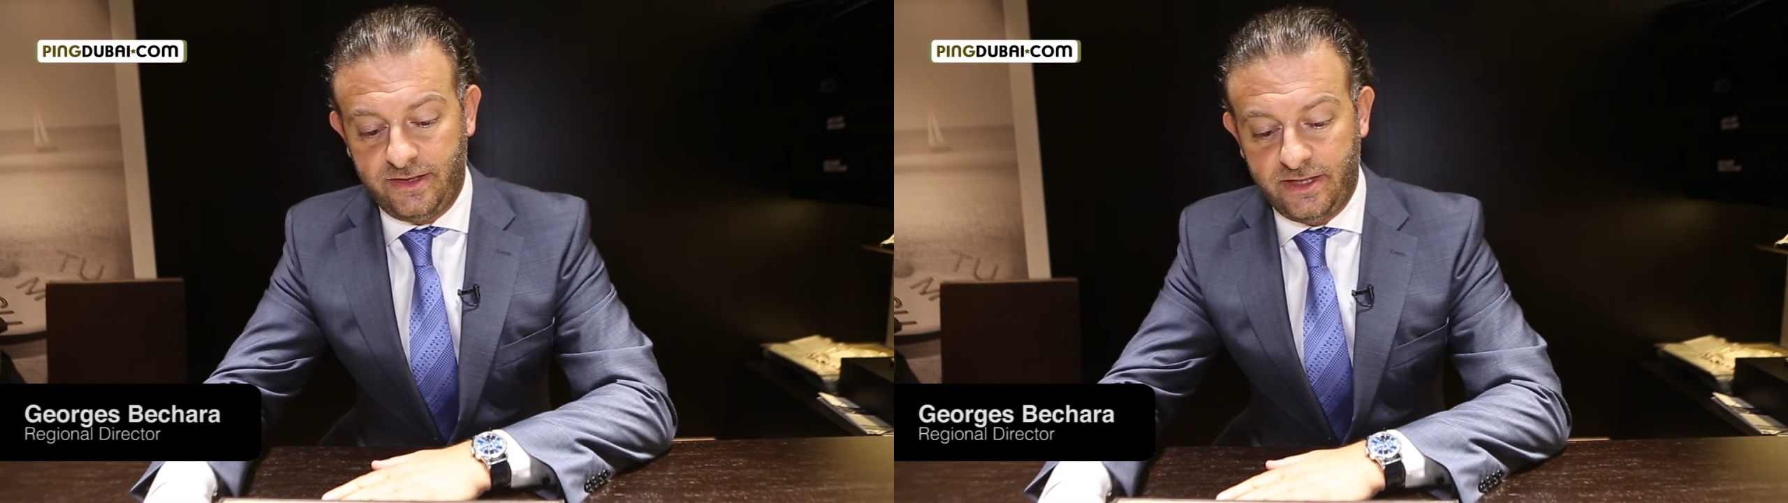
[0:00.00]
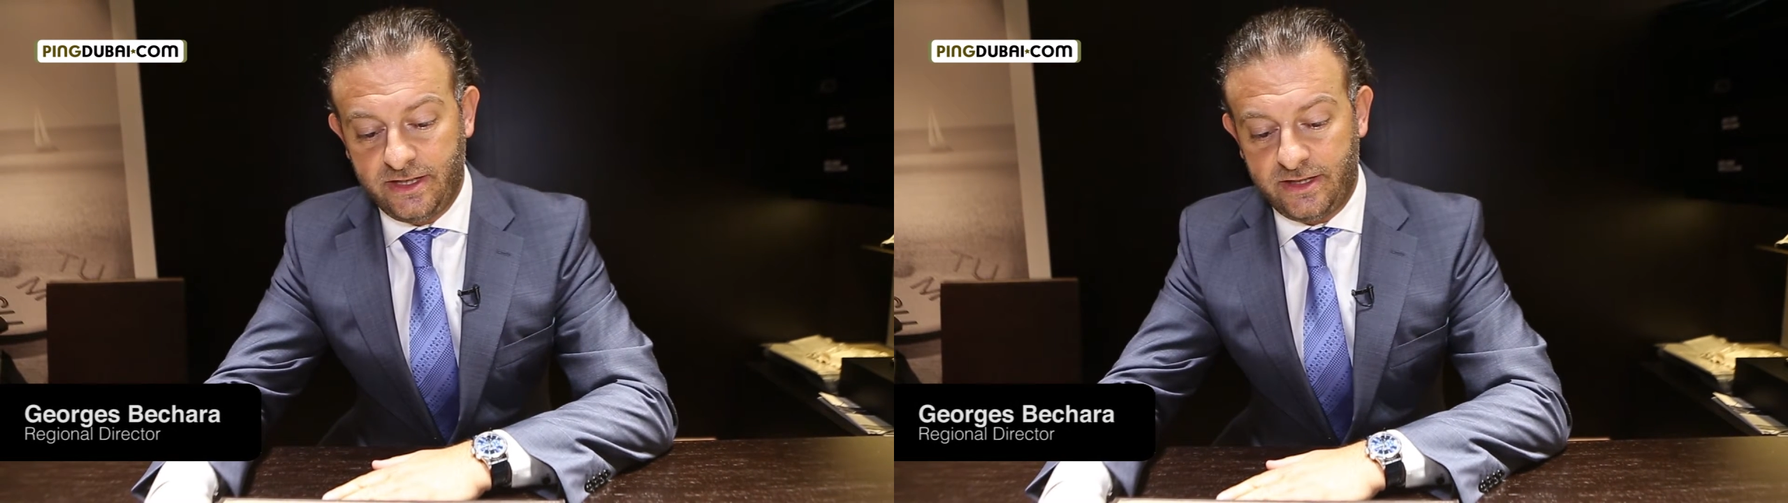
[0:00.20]

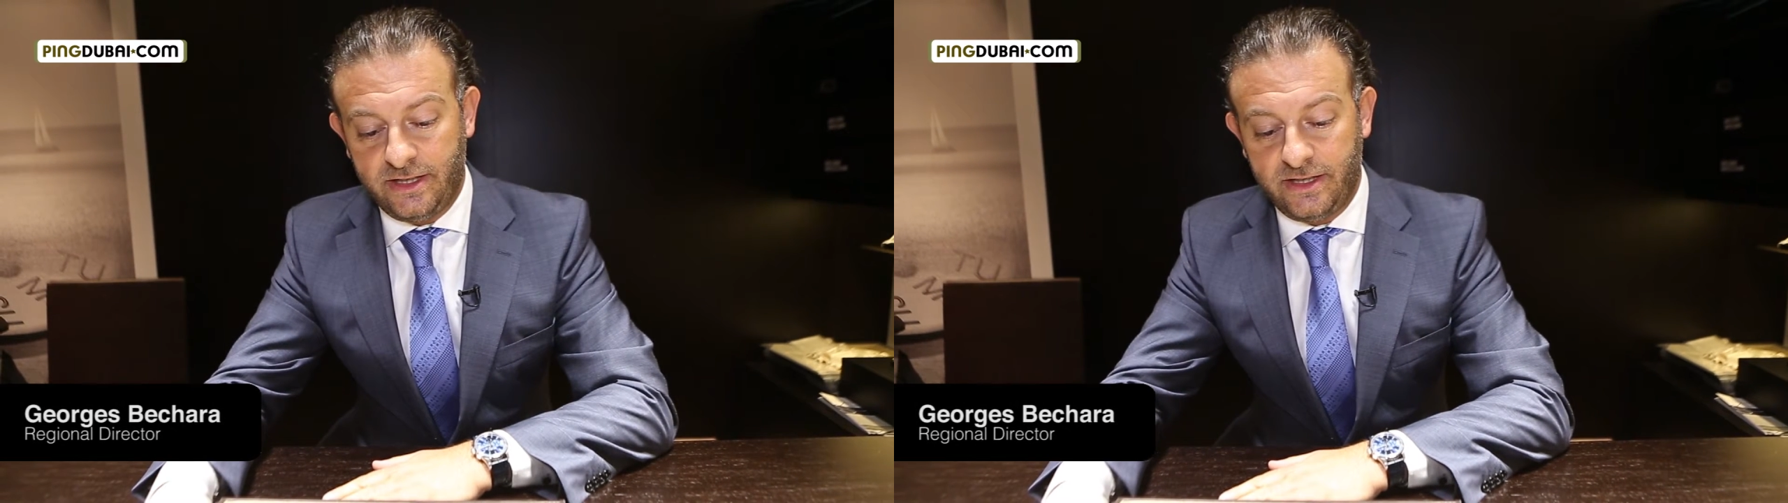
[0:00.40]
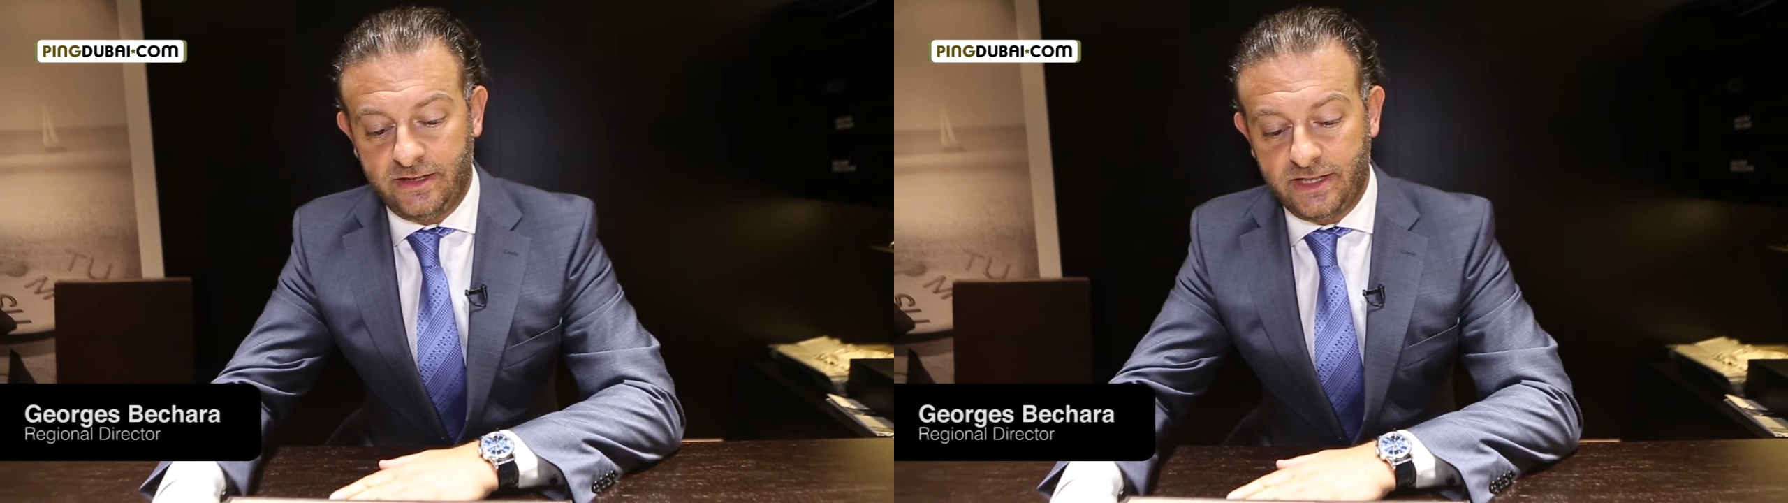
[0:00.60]
this year
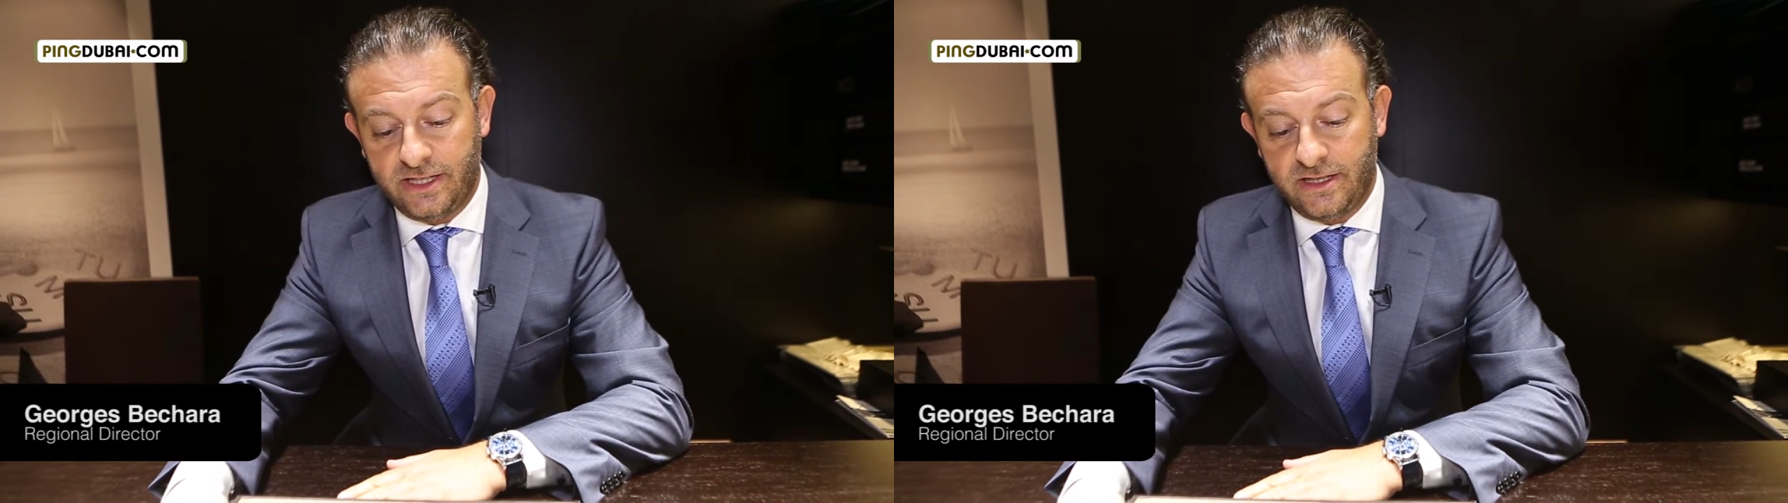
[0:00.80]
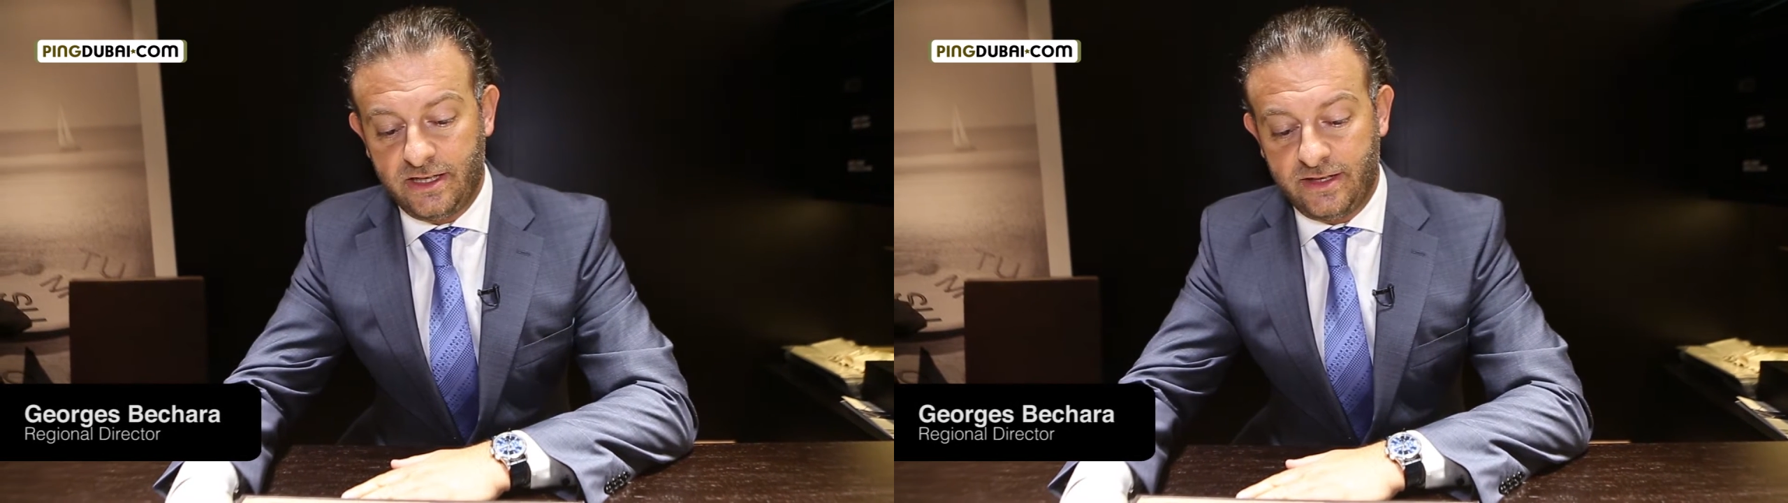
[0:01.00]
in